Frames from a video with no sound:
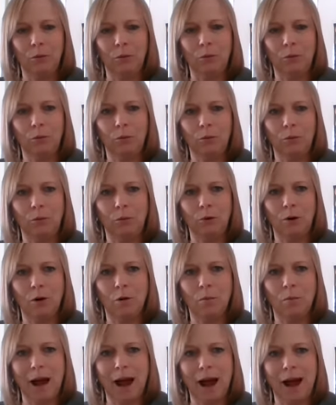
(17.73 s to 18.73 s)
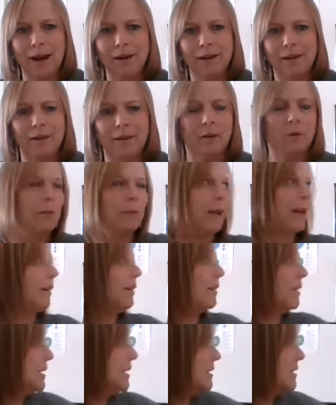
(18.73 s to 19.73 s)
robot. Oh my
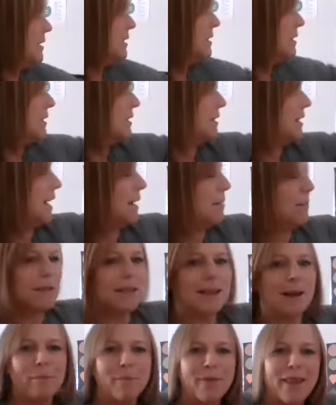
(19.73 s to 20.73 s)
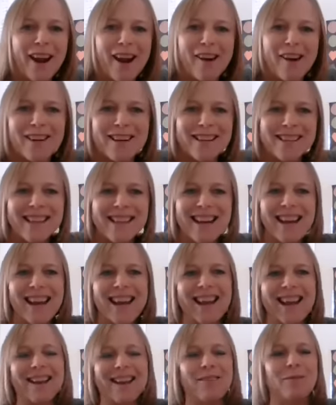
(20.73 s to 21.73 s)
goodness, it's the same as up there, isn't
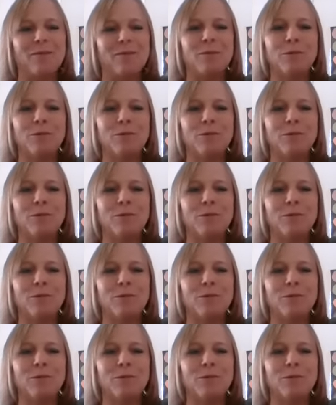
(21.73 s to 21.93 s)
it?